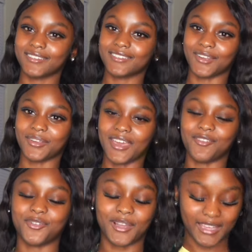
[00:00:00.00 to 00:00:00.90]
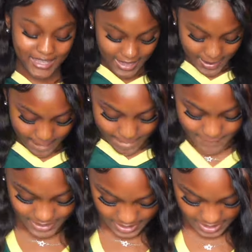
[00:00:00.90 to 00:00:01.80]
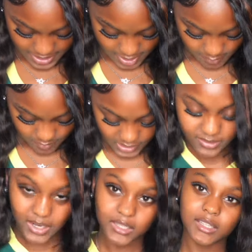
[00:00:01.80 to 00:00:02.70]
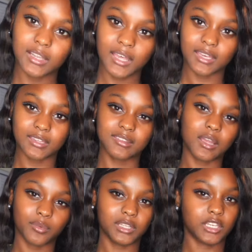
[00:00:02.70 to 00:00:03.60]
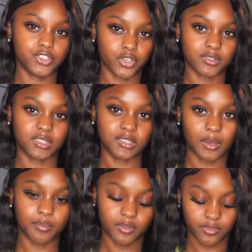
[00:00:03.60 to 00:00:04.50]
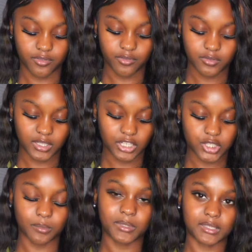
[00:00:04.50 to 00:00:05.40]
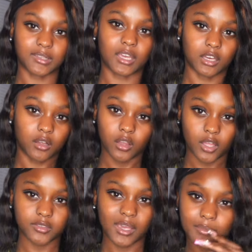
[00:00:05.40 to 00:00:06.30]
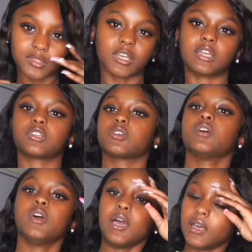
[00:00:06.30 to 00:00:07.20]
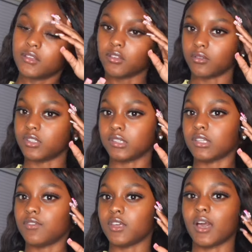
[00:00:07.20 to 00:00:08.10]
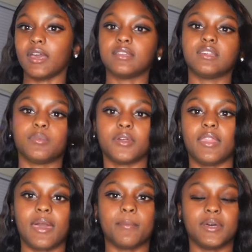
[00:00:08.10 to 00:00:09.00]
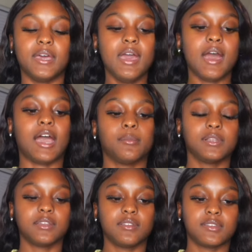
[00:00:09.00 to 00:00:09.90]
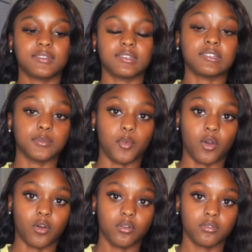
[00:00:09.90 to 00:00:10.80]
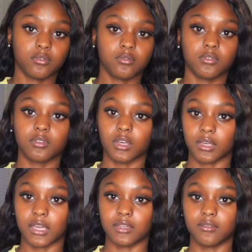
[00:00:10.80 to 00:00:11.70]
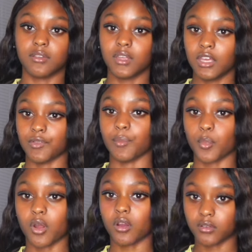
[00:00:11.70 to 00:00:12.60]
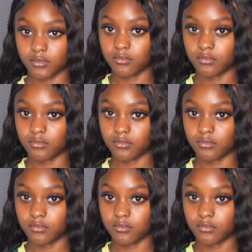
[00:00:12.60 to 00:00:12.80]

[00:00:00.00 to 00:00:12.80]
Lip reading: So yeah, if you like it. But it's kind of like, it's not really a jersey type of texture, but it's like a cloth type of texture. So just giving y'all a heads up on that. But I believe this is a small. Again, if I'm wrong,